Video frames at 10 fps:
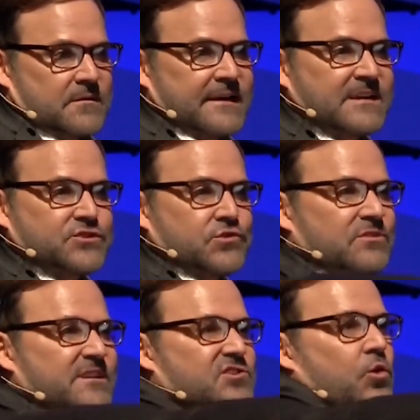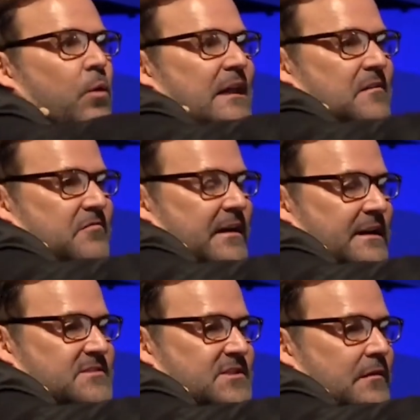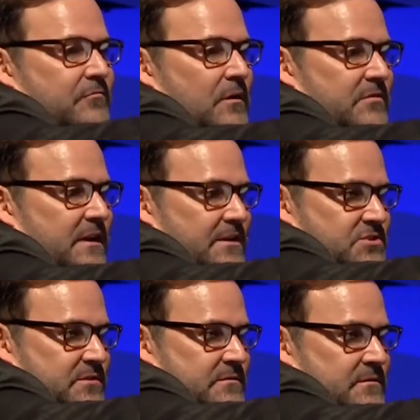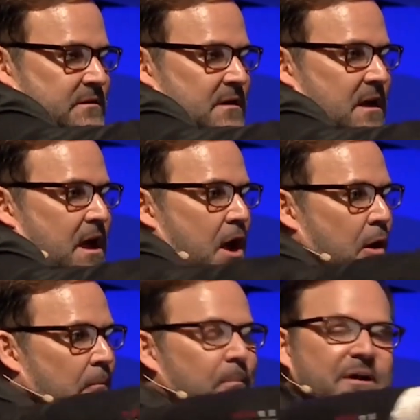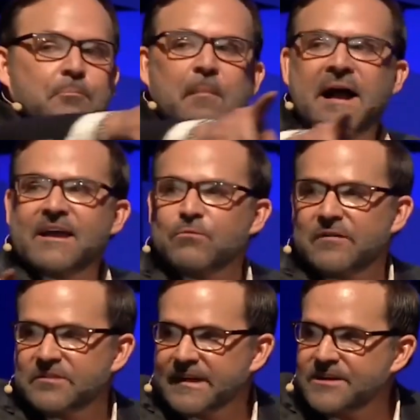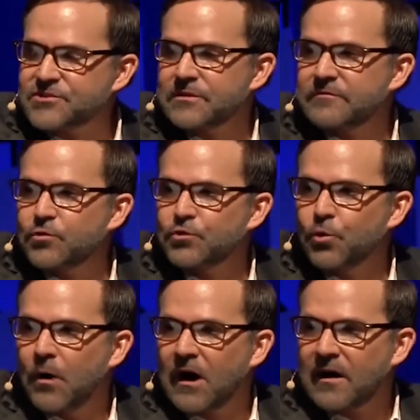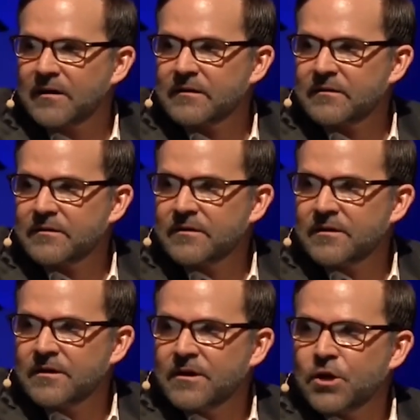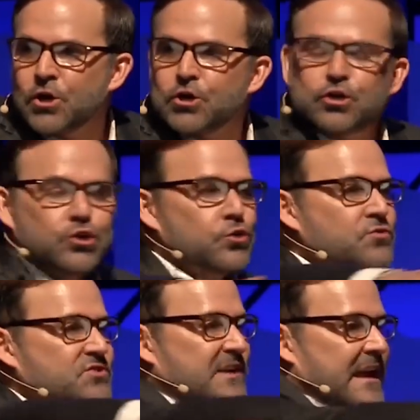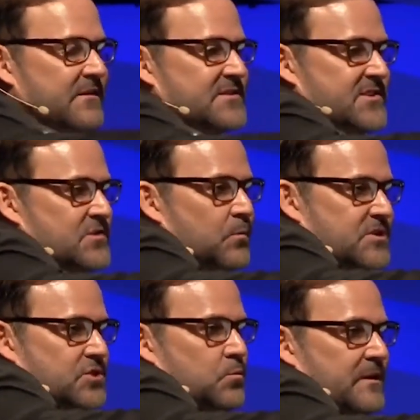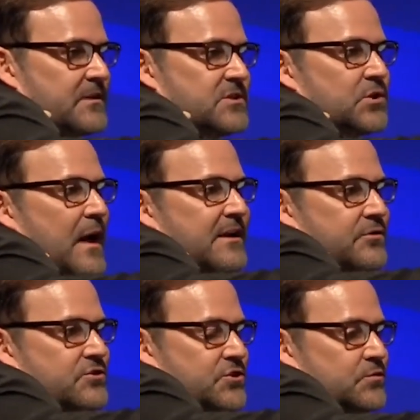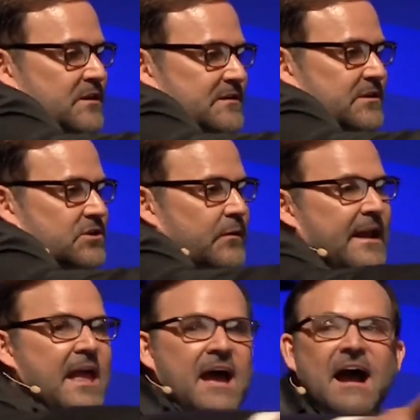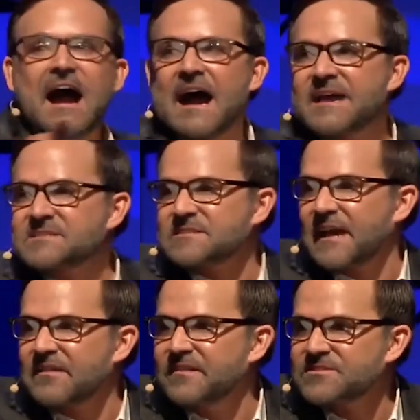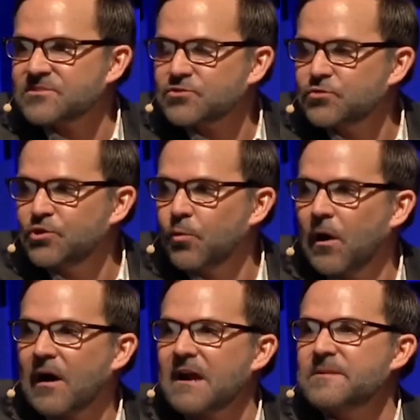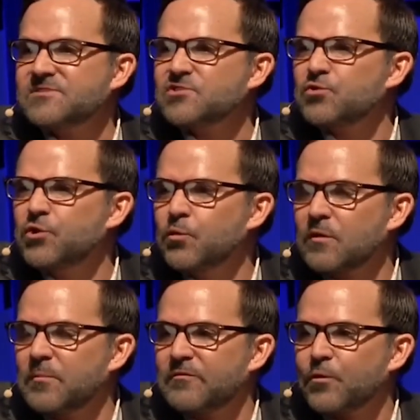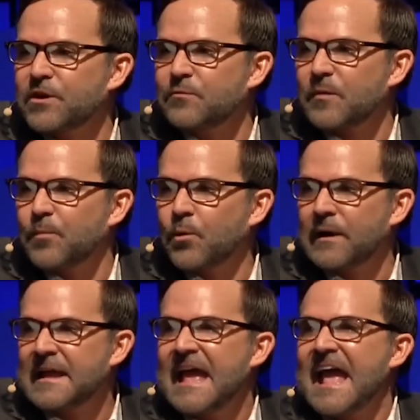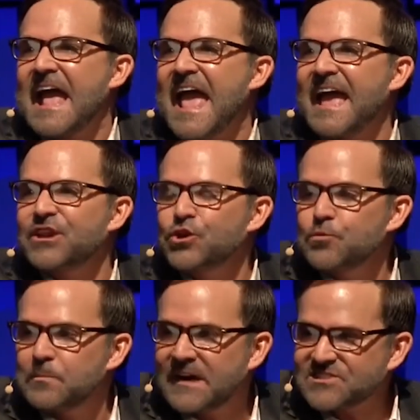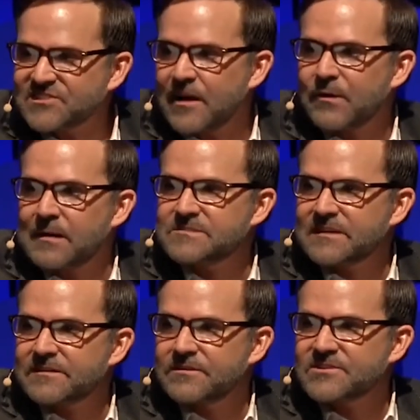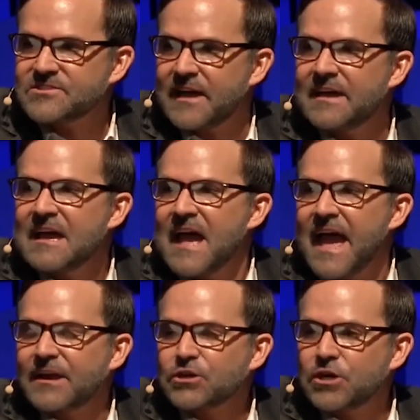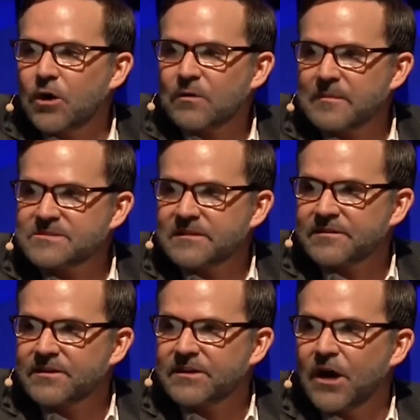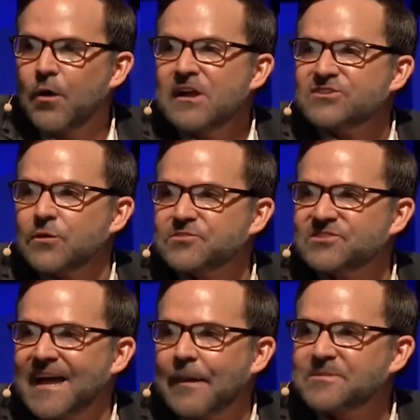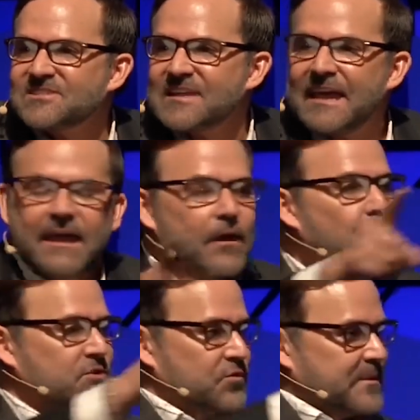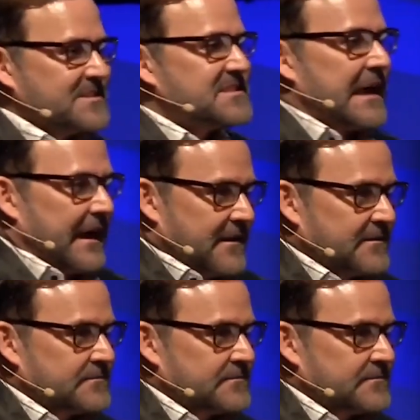Not your disqualifying self revelation, but my revelation of who you are. You say this isn't what you want to do and you're too young to do it. I say this is who you are and this is who you were before you were born and you must say what I'm telling you to say and go where I'm telling you to go. So stop saying what you've been saying.